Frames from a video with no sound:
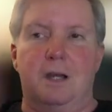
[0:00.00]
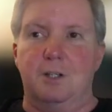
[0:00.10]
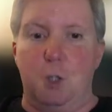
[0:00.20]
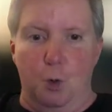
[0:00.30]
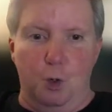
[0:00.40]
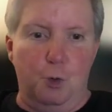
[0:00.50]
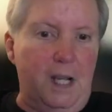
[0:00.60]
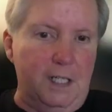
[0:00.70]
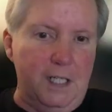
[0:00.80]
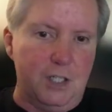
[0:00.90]
So
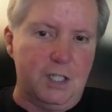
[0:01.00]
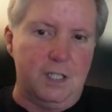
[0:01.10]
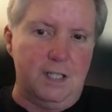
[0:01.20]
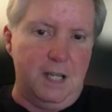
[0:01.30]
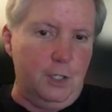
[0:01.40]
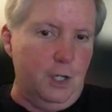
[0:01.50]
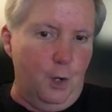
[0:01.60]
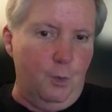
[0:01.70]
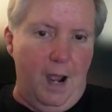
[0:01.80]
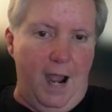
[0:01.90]
quickly, just to let you know,